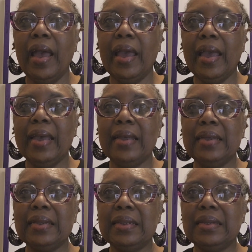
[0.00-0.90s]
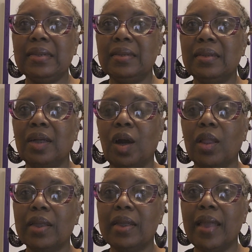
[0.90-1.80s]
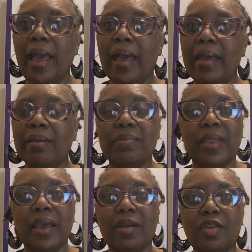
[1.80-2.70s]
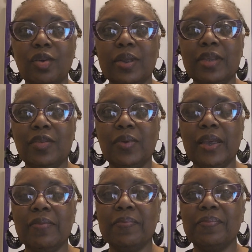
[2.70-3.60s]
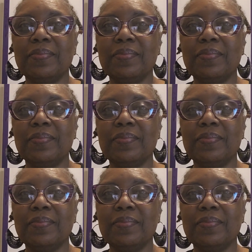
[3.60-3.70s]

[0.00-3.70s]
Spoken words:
and call it a day. They are short and sweet.